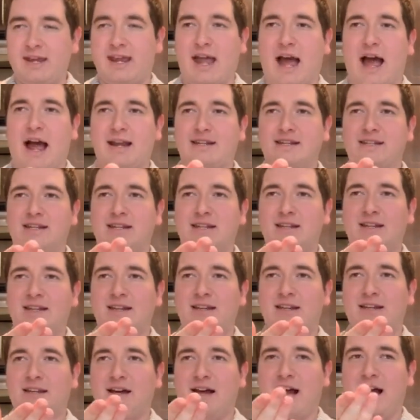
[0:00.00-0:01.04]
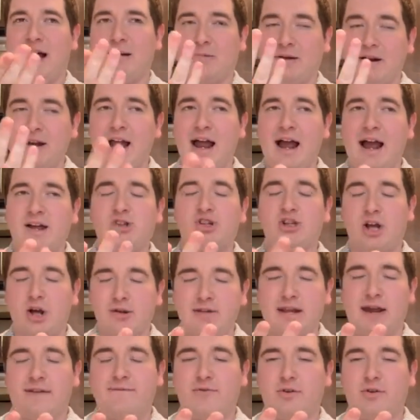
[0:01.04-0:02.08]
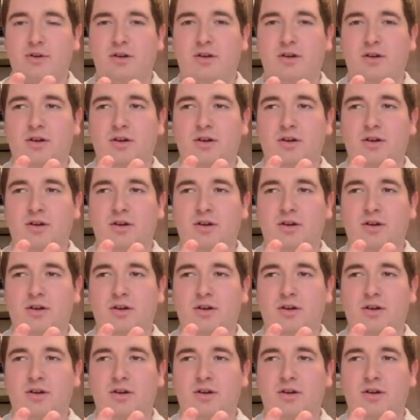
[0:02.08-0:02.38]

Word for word: got? I'm gonna actually go Denver.